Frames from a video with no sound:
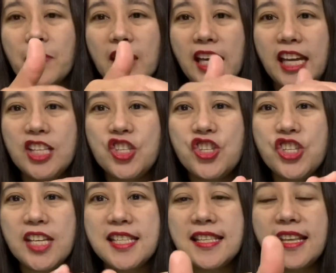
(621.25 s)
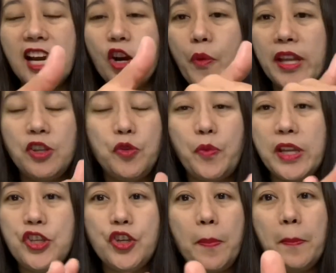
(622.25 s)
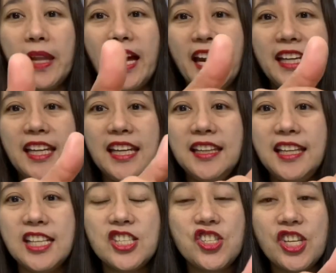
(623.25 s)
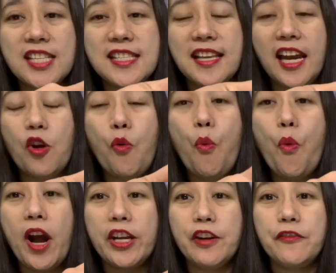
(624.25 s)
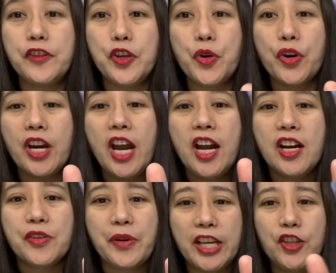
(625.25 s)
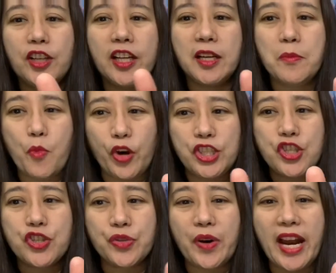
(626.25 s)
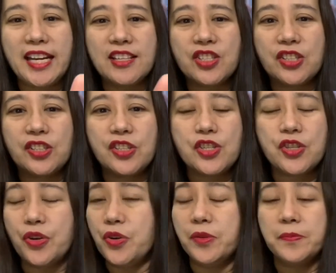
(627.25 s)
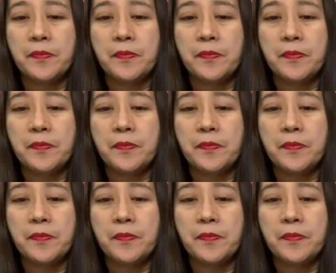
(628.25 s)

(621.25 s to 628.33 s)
It's just like when you applied it, it's just like one of your regular moisturizers. So